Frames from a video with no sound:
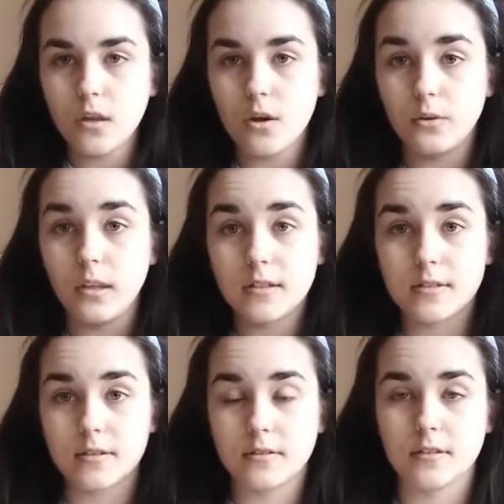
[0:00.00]
of
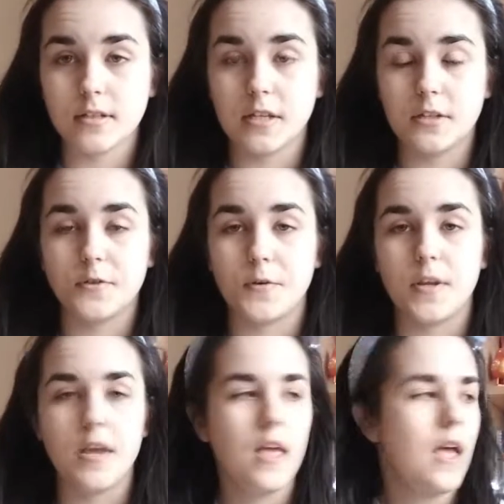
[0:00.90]
last
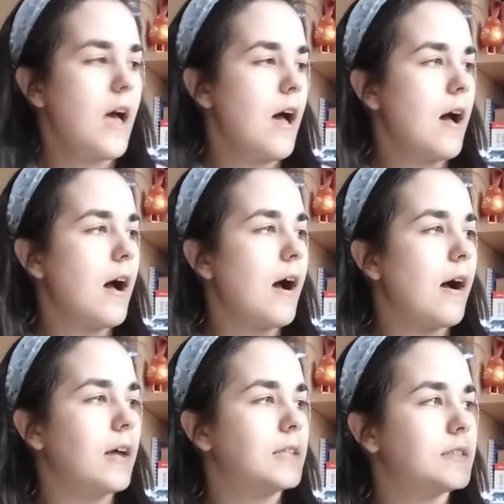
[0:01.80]
century,
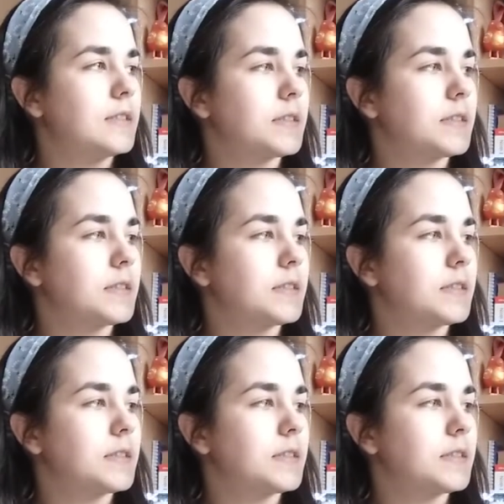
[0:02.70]
and